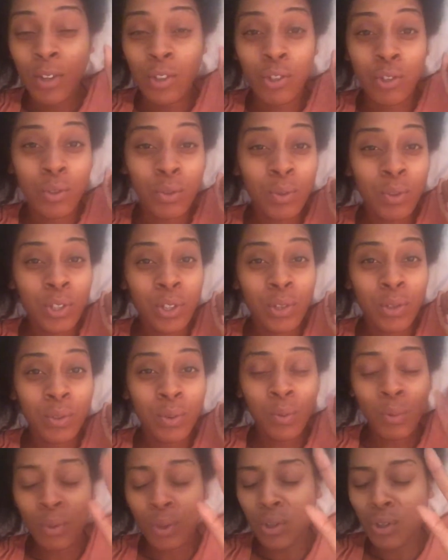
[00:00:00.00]
Do
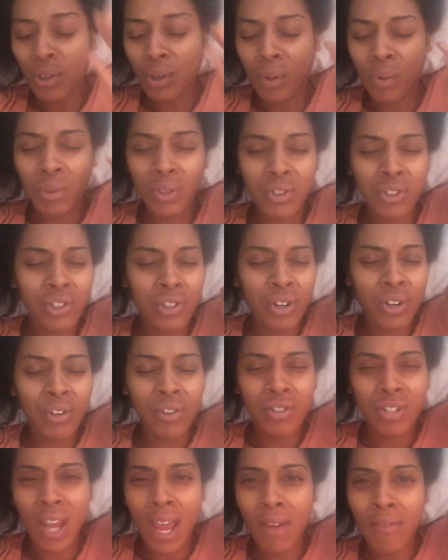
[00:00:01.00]
you go to
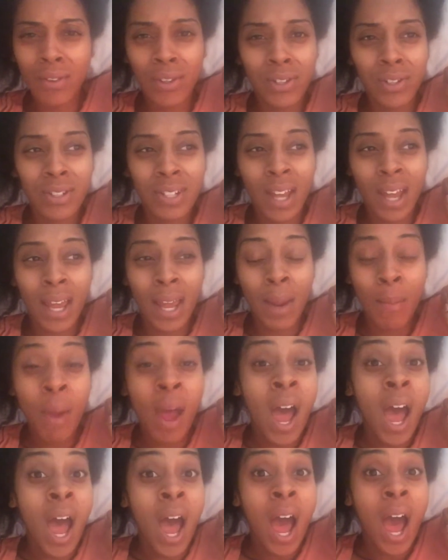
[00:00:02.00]
church, have a good time?
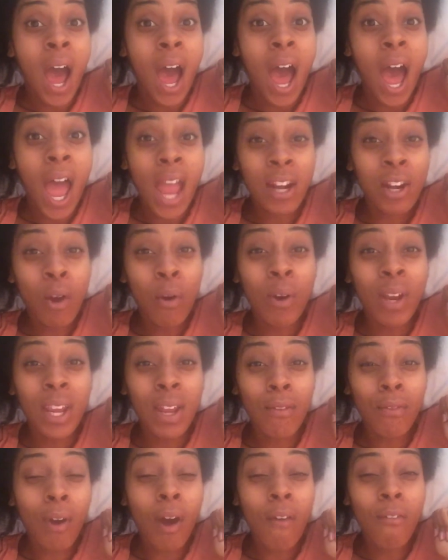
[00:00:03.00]
I don't
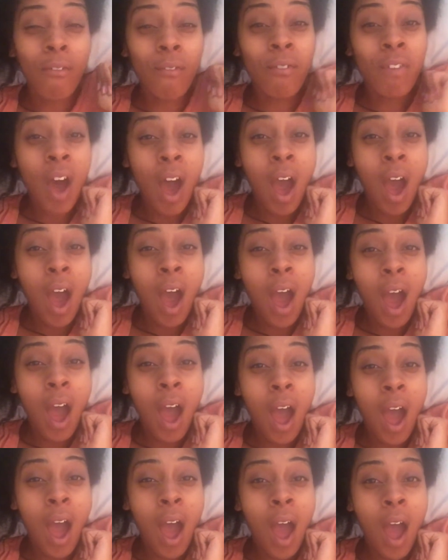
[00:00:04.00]
give a fuck.
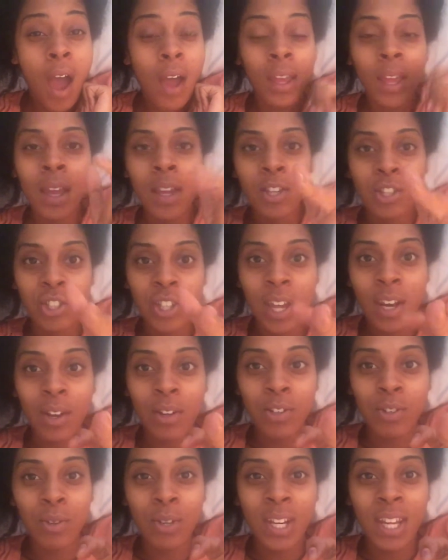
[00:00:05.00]
Shout out
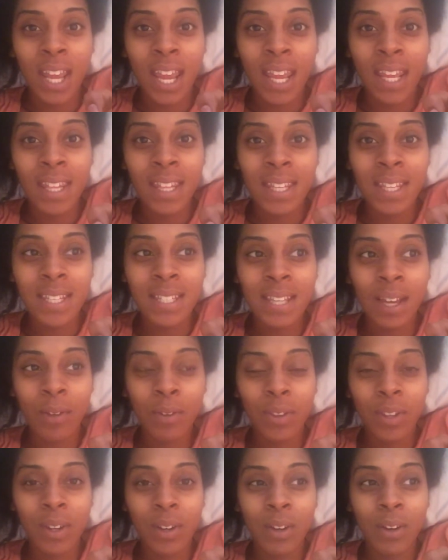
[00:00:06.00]
to any atheists
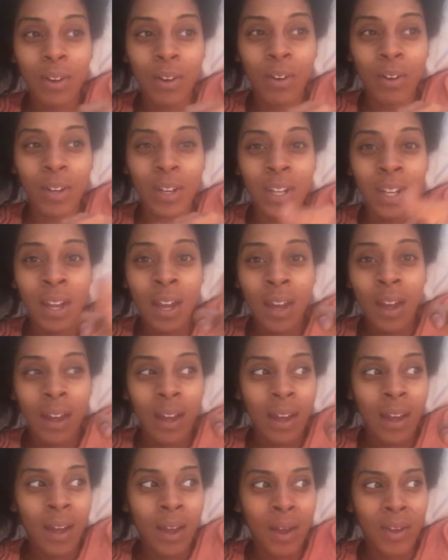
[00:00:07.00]
out there or any
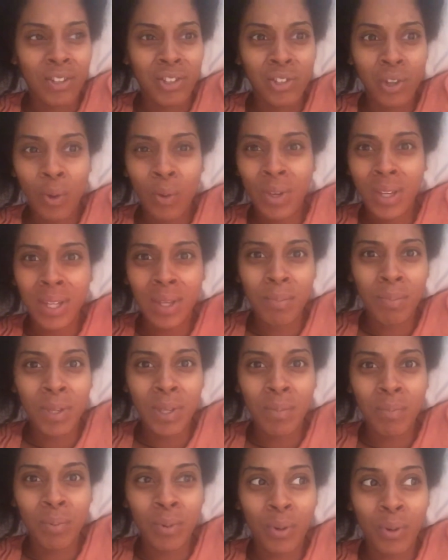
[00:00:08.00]
yogi
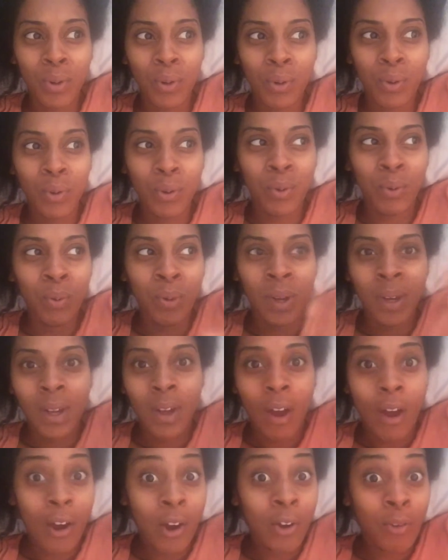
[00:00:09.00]
people who
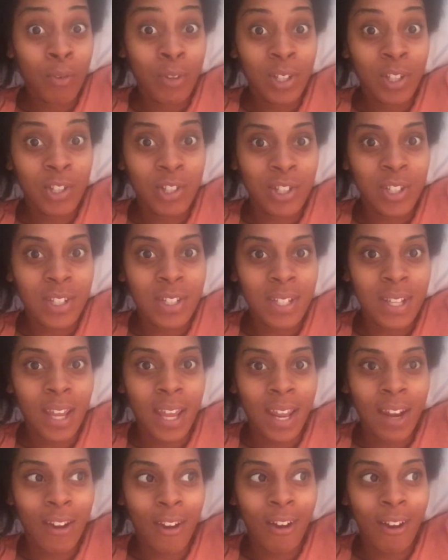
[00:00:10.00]
aren't religious
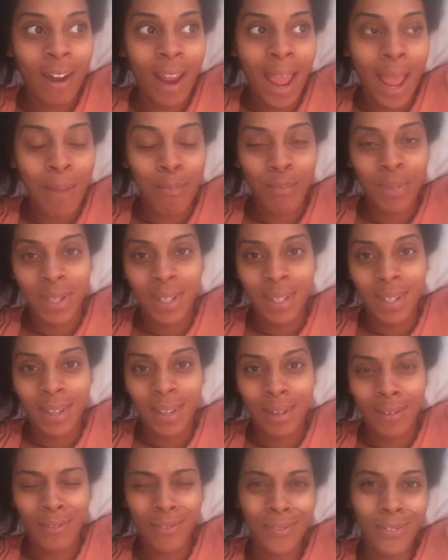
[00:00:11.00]
and are happy
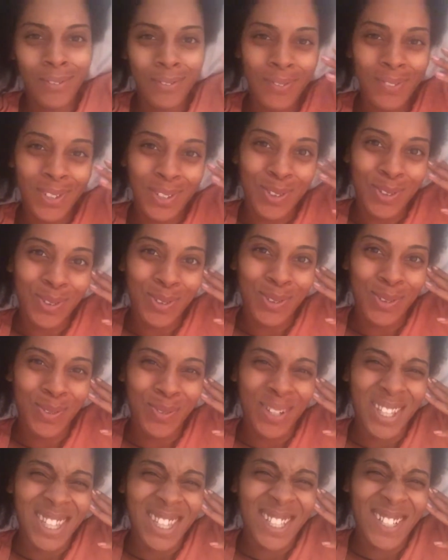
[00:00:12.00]
and fulfilled
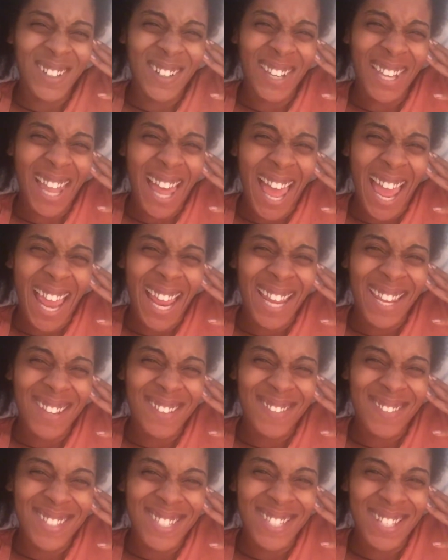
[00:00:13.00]
with their
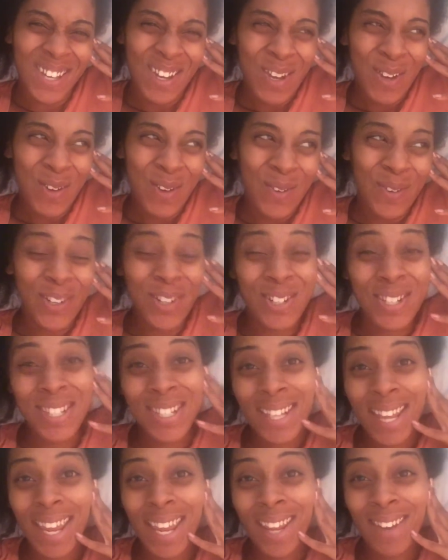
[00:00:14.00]
lives, who are
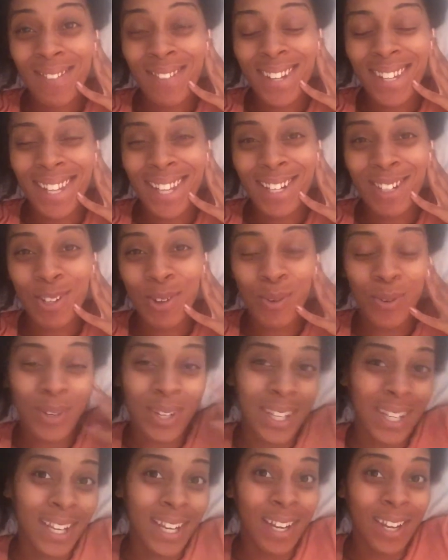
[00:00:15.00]
saved and they don't
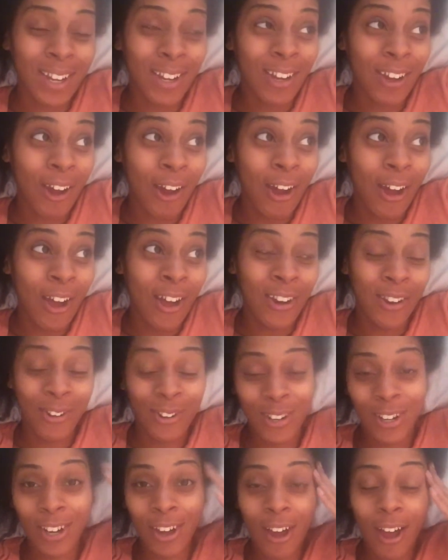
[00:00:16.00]
need a god
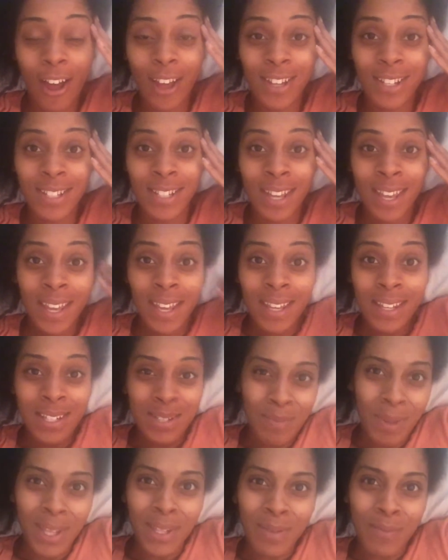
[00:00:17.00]
or gods
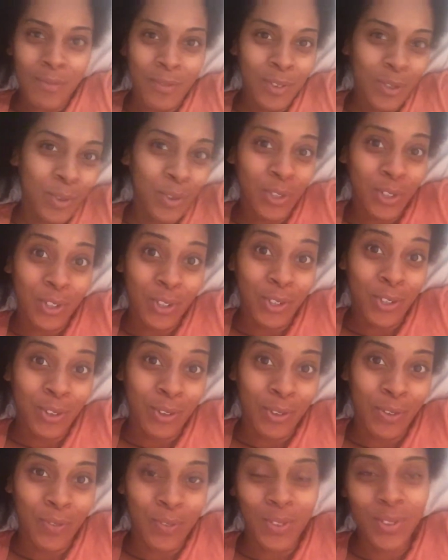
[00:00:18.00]
to make them feel good
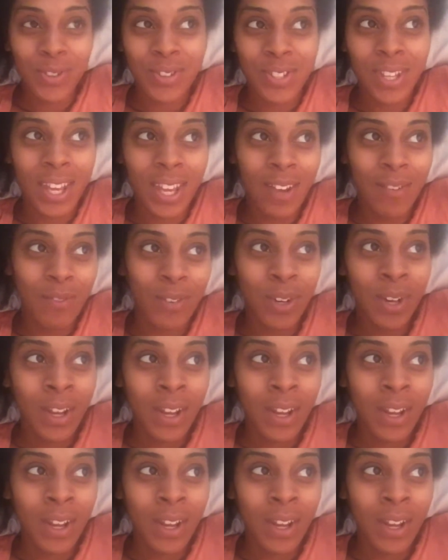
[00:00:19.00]
or feel saved.